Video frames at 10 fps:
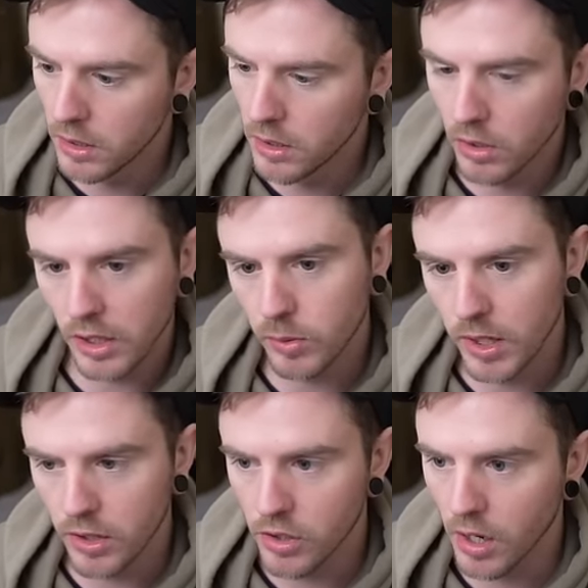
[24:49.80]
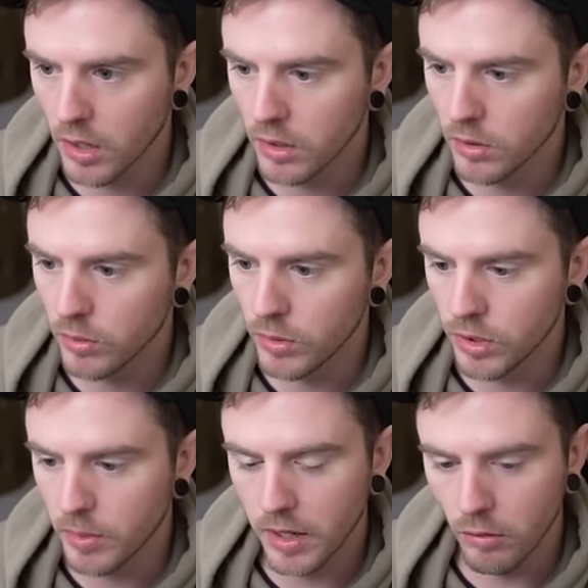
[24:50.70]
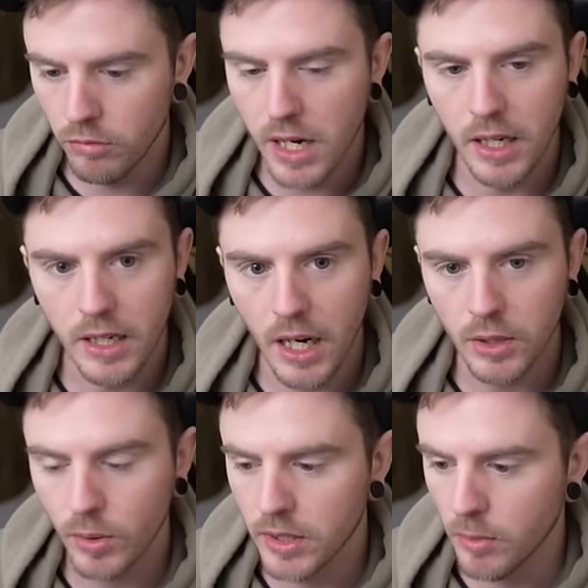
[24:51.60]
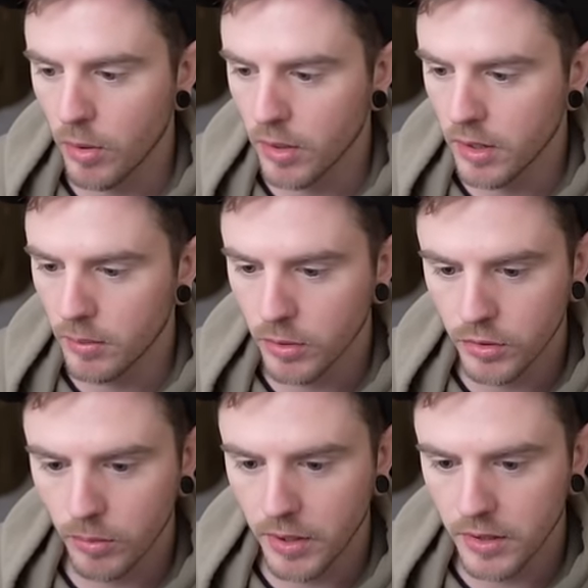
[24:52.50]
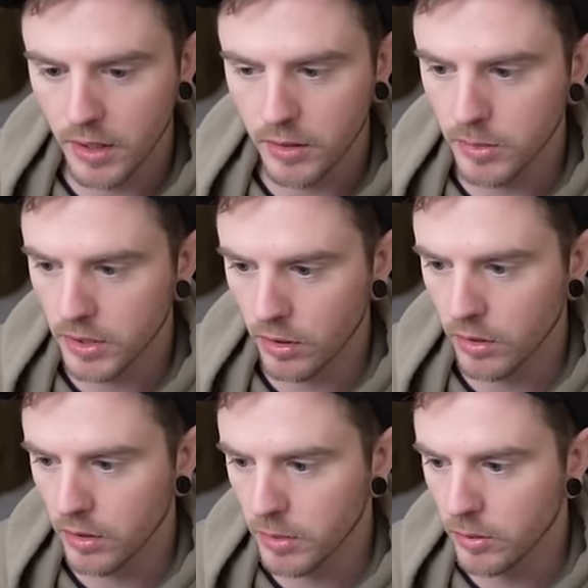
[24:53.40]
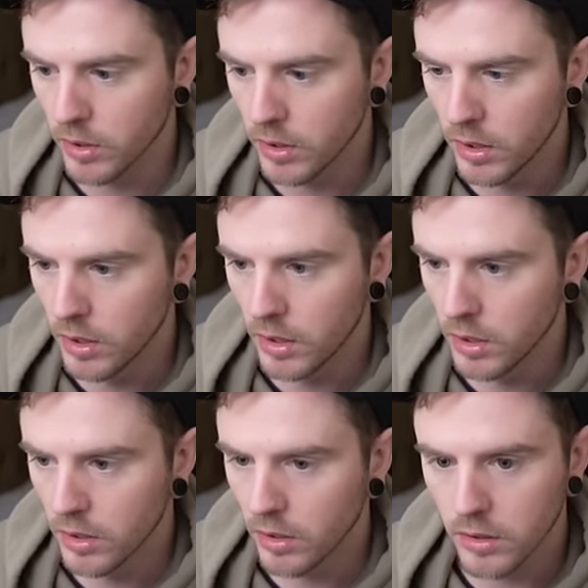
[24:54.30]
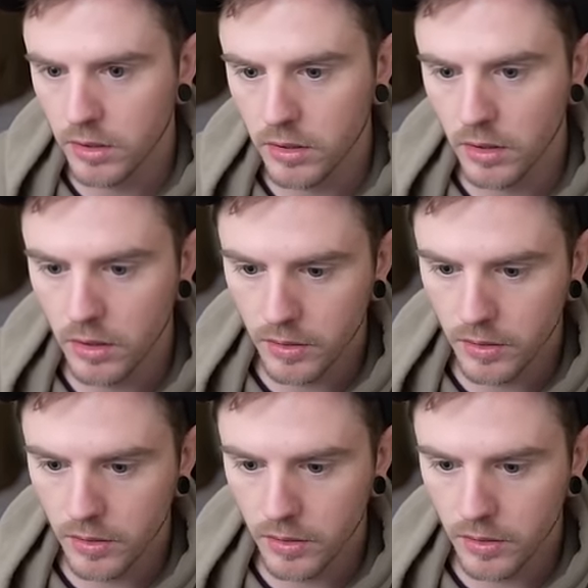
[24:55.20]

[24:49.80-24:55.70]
Unless we hit a jack. Which would be a really nice way to mount it in. But something tells me it's not going to be one. Of course it's not.